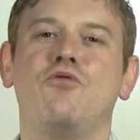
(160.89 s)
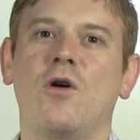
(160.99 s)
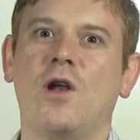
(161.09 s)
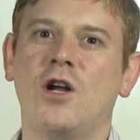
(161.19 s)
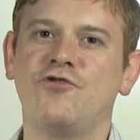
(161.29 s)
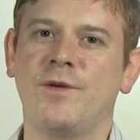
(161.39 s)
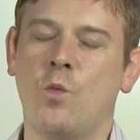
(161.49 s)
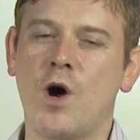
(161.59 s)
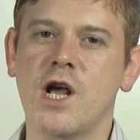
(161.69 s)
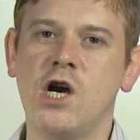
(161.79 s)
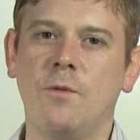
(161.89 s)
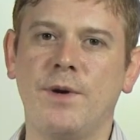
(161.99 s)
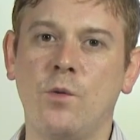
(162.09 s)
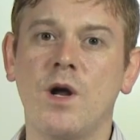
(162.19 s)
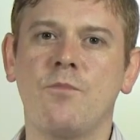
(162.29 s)
ProLogium, what a
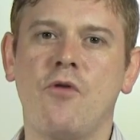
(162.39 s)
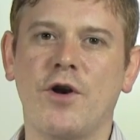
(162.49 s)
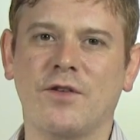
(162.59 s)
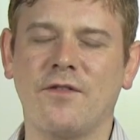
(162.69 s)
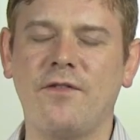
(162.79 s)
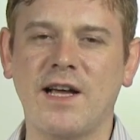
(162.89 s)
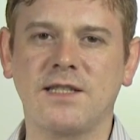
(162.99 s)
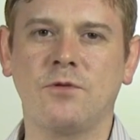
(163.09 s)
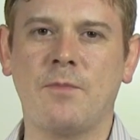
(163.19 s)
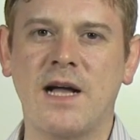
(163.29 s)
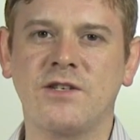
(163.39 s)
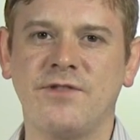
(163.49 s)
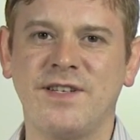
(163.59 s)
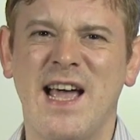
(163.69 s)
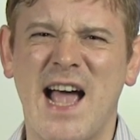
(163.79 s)
company, what a product, flexible
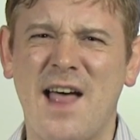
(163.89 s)
batteries.